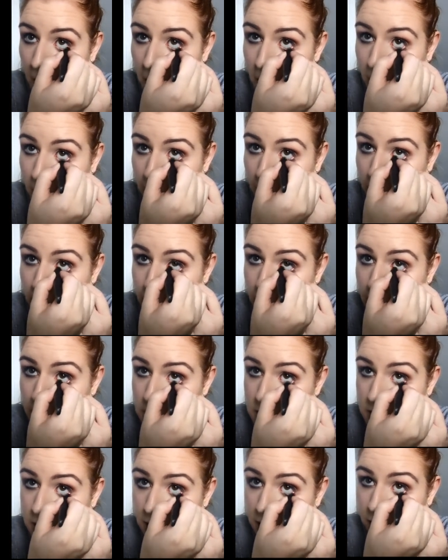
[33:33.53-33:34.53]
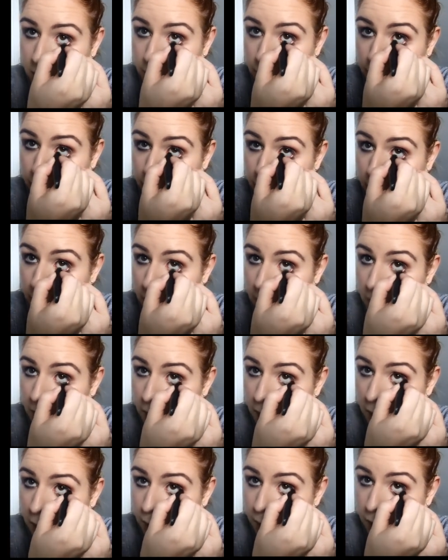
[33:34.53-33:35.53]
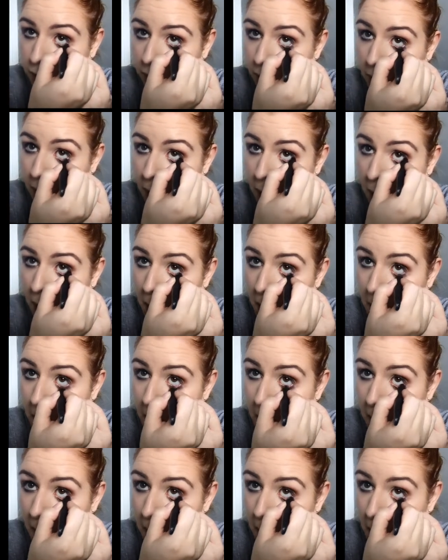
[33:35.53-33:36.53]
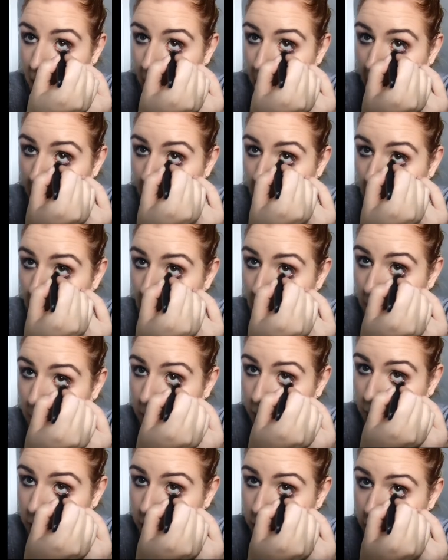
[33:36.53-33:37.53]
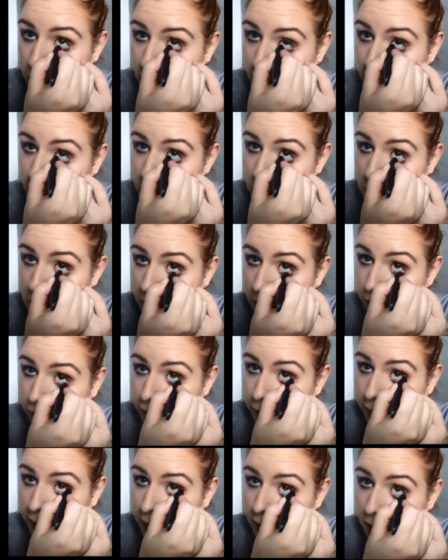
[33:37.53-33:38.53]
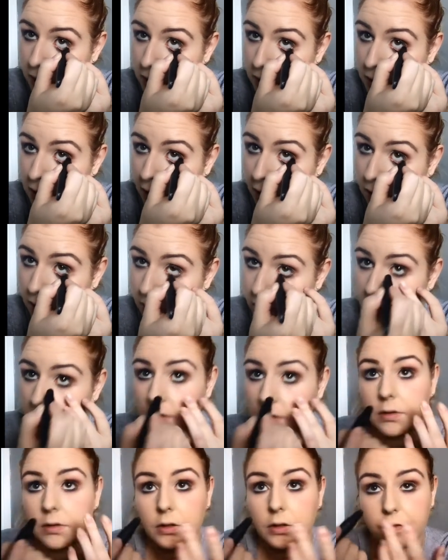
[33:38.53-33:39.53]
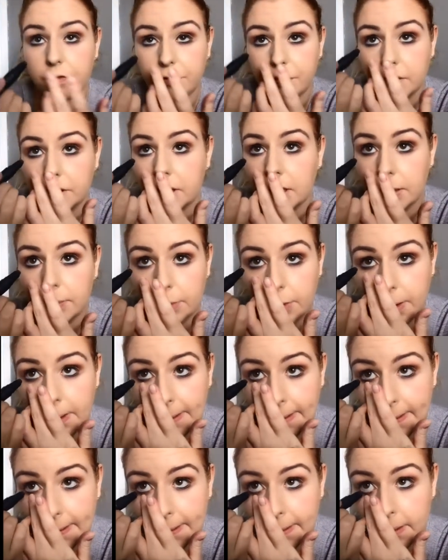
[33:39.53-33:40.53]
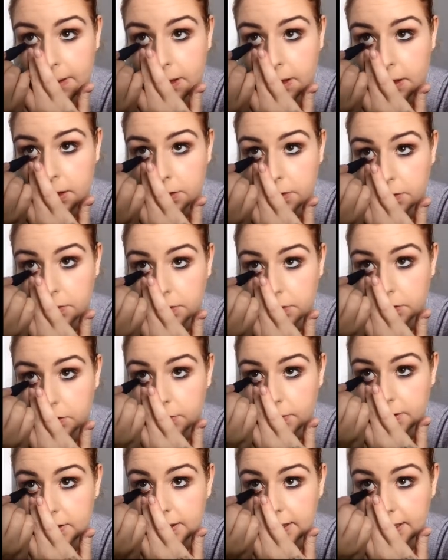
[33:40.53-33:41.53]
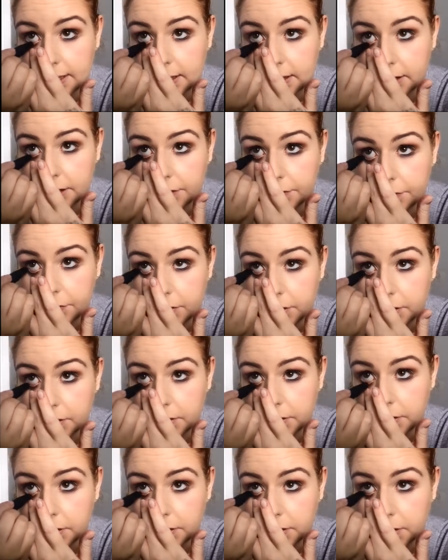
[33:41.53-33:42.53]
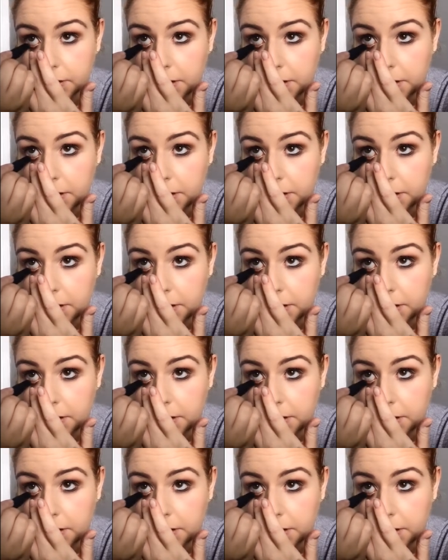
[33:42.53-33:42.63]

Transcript: I know it can be a bit scary if you've not really done this before, but you do get used to the feeling and you can't really feel it anymore because it's quite tickly at first.